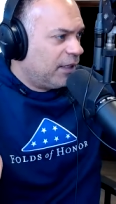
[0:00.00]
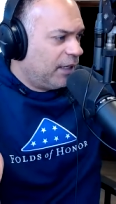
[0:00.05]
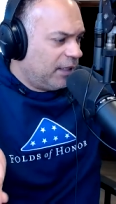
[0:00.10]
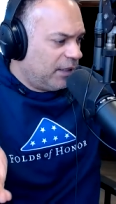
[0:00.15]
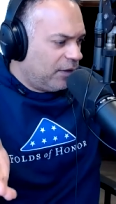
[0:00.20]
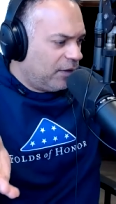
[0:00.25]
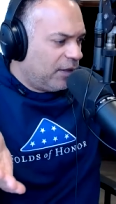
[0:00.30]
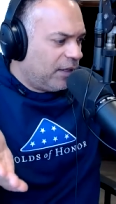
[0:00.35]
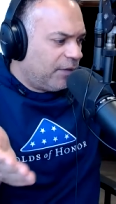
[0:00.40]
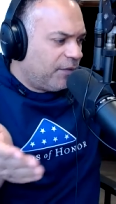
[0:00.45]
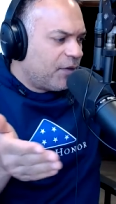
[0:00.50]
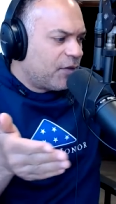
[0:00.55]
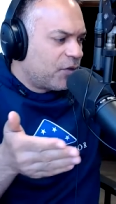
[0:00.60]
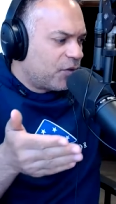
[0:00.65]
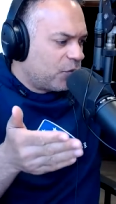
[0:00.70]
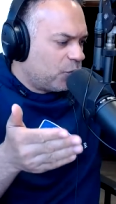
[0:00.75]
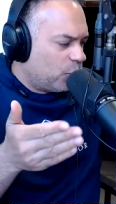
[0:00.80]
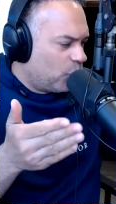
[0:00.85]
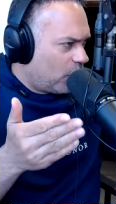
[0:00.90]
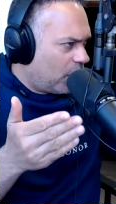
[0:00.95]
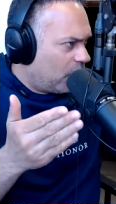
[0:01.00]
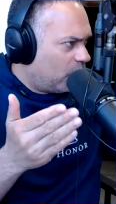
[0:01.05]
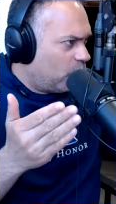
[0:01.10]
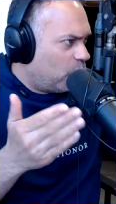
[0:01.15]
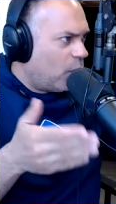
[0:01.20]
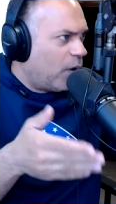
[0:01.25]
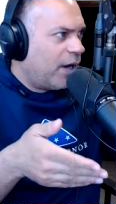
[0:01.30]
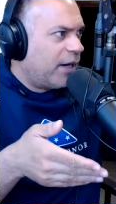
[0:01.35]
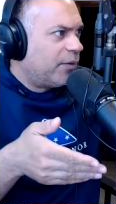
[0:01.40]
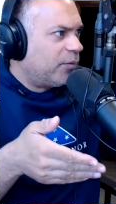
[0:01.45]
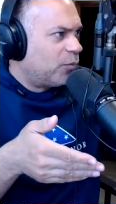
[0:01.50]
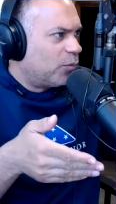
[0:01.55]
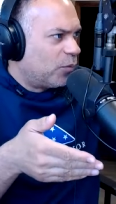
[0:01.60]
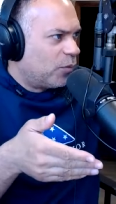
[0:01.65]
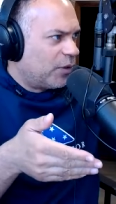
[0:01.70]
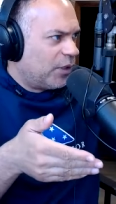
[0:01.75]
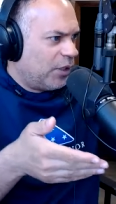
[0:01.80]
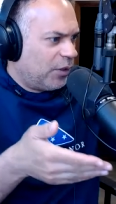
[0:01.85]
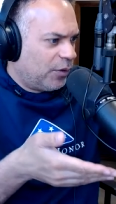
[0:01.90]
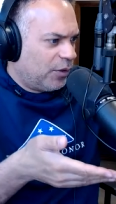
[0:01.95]
Can you give us
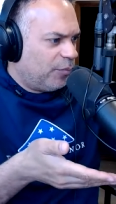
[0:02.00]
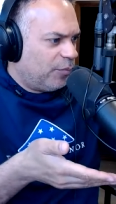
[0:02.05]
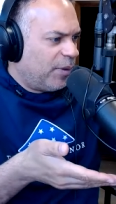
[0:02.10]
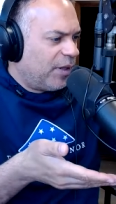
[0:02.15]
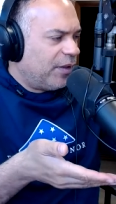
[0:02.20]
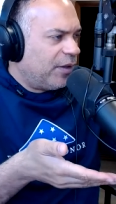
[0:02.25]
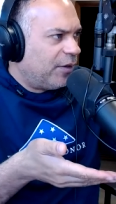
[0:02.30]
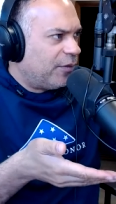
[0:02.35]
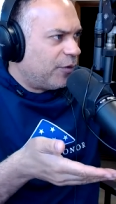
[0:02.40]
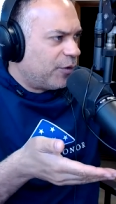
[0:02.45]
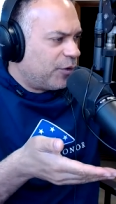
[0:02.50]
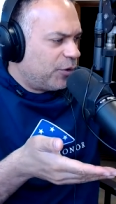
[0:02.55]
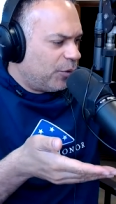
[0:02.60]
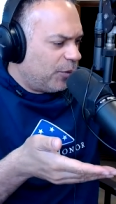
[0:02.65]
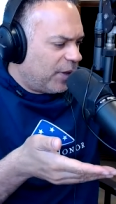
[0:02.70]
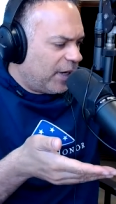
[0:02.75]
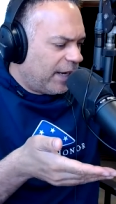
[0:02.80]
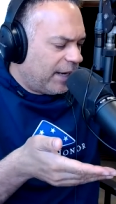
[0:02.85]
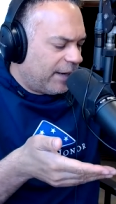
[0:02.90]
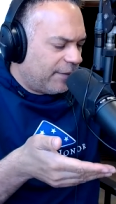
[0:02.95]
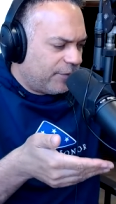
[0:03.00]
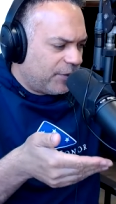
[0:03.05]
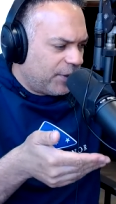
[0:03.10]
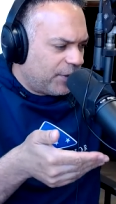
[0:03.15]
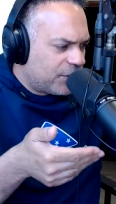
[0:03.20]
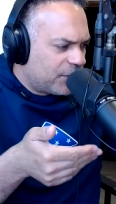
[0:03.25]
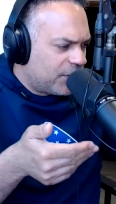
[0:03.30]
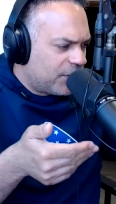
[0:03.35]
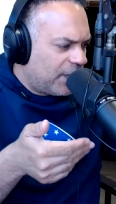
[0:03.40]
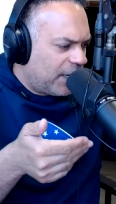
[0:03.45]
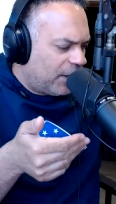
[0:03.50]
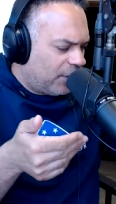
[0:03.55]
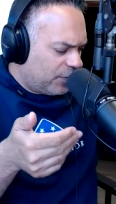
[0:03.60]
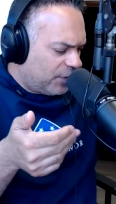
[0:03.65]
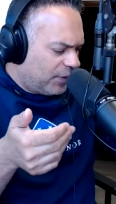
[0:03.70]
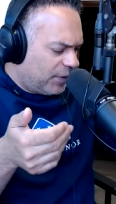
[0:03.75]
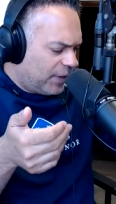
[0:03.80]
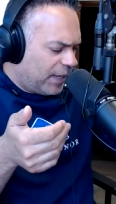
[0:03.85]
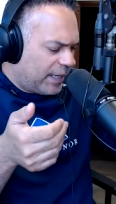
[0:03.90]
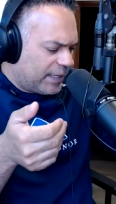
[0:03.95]
one, you've been there for 2.5 years now.
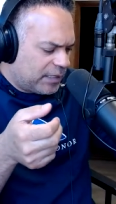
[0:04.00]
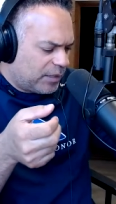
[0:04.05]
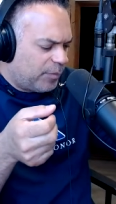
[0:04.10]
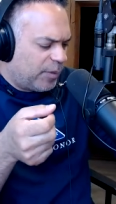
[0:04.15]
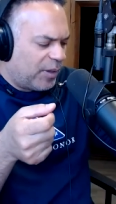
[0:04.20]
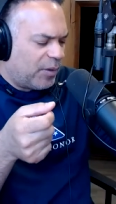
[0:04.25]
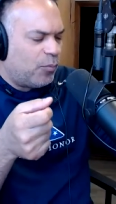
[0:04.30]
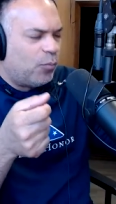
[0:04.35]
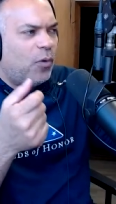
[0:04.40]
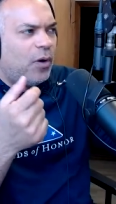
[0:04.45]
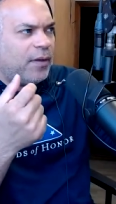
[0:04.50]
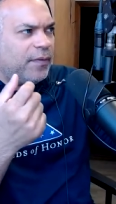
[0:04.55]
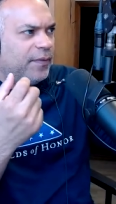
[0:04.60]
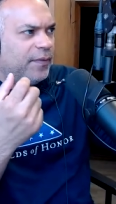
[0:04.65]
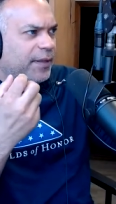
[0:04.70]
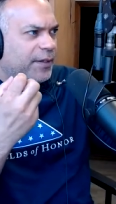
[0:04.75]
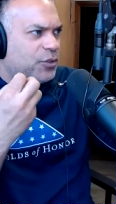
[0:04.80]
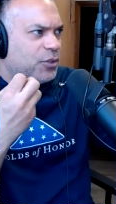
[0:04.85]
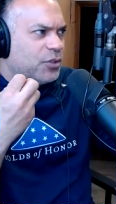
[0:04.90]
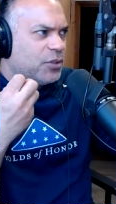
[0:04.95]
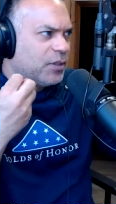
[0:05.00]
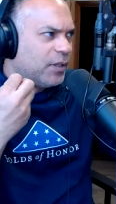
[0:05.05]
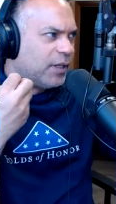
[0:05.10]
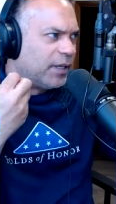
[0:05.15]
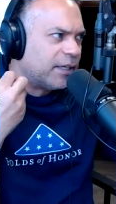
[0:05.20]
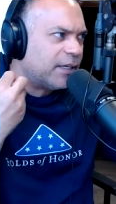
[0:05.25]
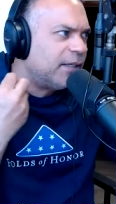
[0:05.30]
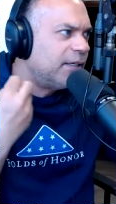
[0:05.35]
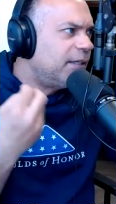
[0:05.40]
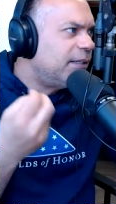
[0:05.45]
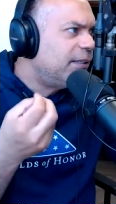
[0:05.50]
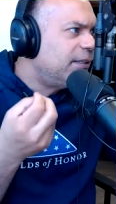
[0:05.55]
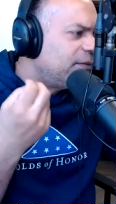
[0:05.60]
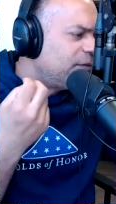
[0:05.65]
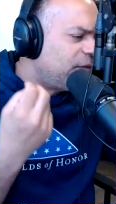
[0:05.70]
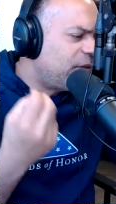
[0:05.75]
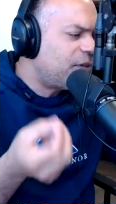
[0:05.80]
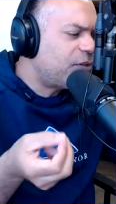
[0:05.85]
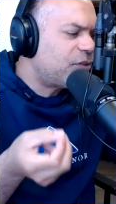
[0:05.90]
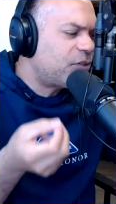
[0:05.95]
There has to be one that's just like,
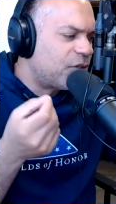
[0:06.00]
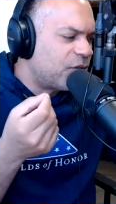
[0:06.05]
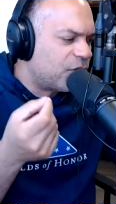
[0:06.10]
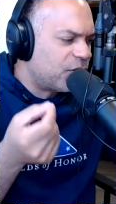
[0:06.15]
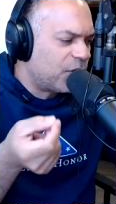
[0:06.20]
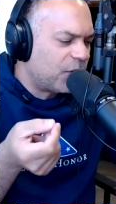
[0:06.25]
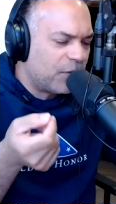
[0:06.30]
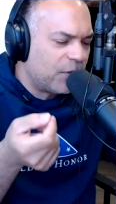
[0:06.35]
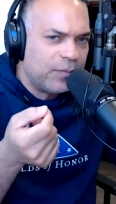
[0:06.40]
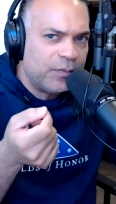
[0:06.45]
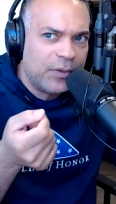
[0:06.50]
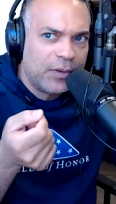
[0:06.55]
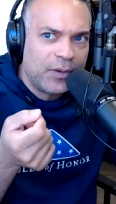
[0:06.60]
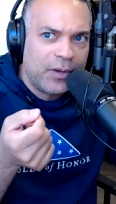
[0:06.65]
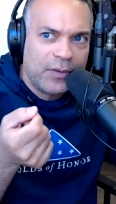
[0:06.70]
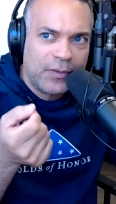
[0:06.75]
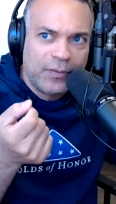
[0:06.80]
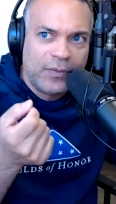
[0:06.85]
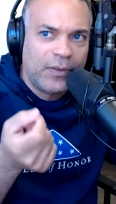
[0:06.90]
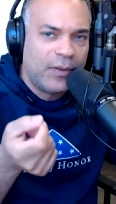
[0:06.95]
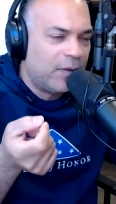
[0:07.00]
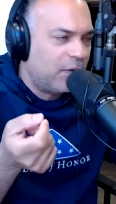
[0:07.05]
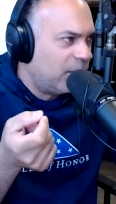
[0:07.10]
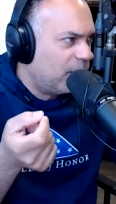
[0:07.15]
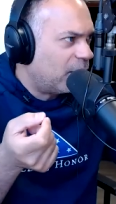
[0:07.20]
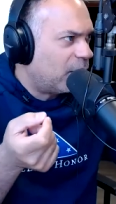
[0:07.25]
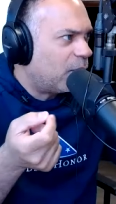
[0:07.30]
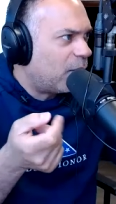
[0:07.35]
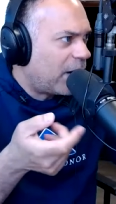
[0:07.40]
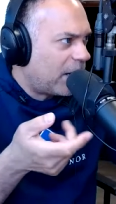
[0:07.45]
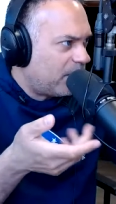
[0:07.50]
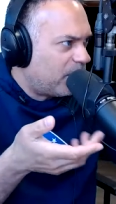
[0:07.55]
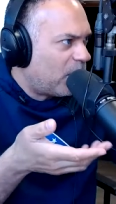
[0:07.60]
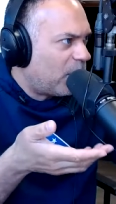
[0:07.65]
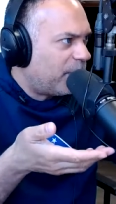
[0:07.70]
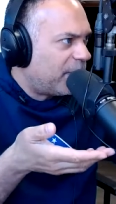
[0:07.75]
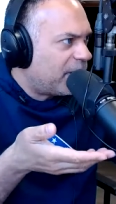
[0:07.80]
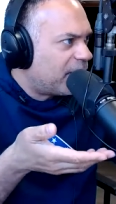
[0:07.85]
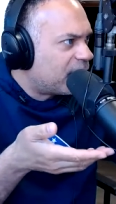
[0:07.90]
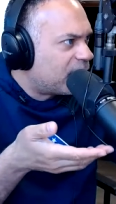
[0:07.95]
this is the great
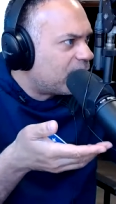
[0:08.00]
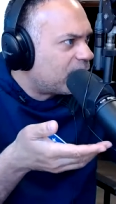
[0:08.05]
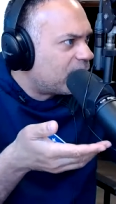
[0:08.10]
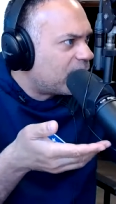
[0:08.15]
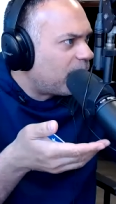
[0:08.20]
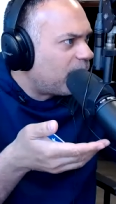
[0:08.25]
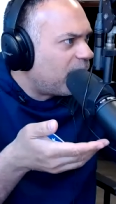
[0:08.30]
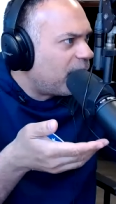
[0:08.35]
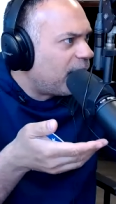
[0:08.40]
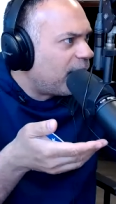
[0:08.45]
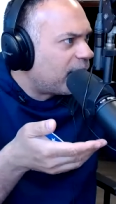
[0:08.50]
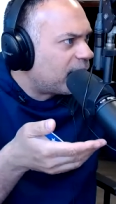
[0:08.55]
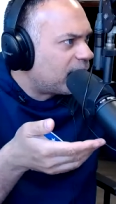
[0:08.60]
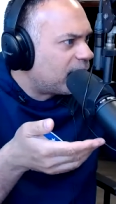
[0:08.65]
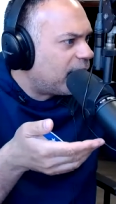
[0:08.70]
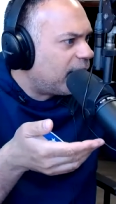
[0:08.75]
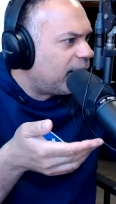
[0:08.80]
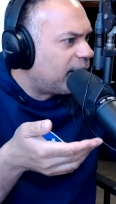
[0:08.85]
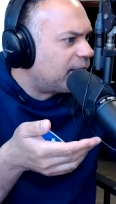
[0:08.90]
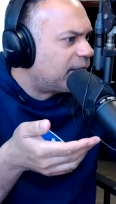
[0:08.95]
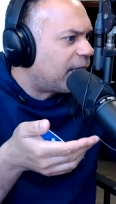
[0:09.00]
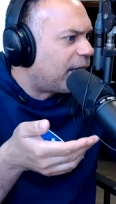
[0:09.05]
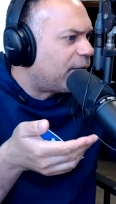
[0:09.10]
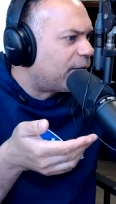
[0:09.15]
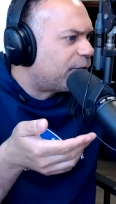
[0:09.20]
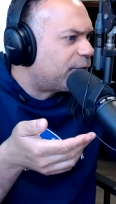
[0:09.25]
moment. Is there something that stands out